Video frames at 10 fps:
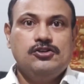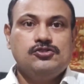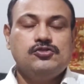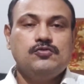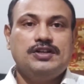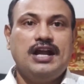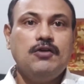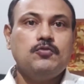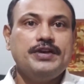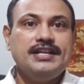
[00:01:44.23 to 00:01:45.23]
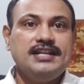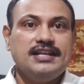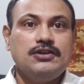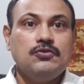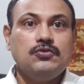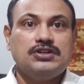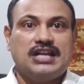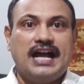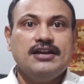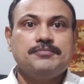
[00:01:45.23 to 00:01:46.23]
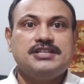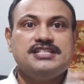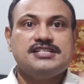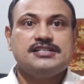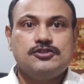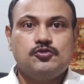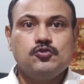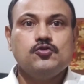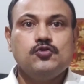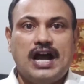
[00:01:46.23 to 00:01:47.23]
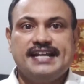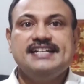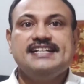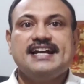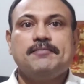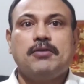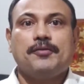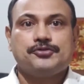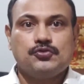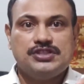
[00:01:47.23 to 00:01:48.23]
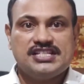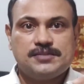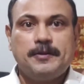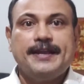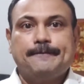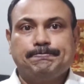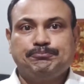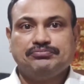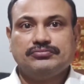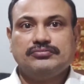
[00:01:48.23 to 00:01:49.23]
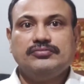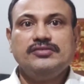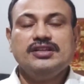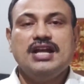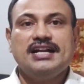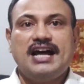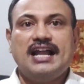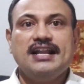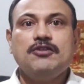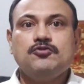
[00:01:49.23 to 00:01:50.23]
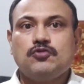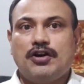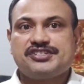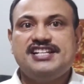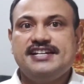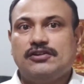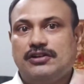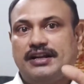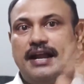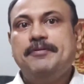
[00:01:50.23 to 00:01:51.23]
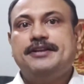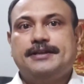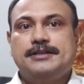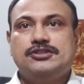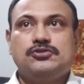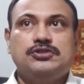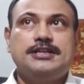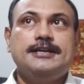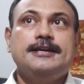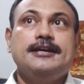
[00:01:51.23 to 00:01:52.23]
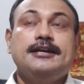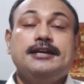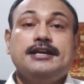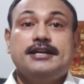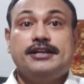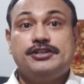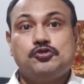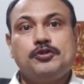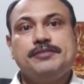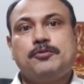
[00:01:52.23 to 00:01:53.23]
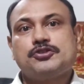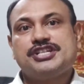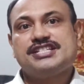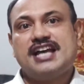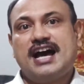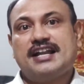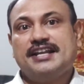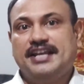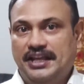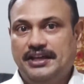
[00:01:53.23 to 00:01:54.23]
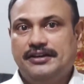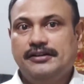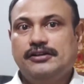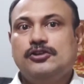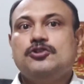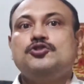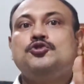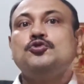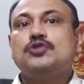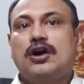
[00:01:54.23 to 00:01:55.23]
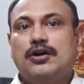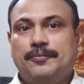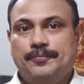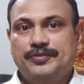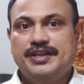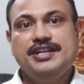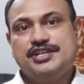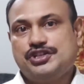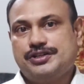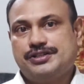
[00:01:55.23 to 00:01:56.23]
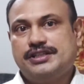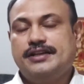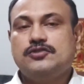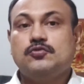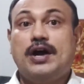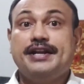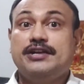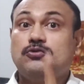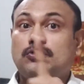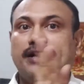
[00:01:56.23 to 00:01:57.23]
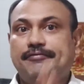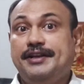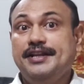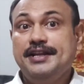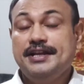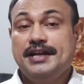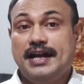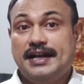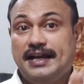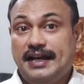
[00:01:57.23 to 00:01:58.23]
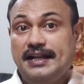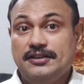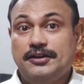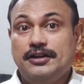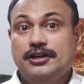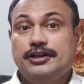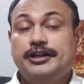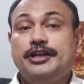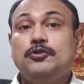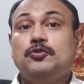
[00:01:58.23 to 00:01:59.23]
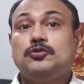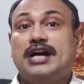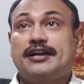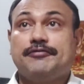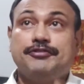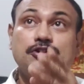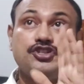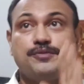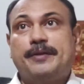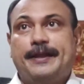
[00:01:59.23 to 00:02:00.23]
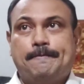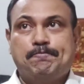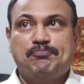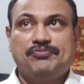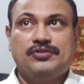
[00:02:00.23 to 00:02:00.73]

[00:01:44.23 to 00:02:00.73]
So now when you tie up these two identical bobs with a spring and allow to oscillate under gravity, so the restoring forces are here two in natures, that is one due to gravity and another due to that of your spring.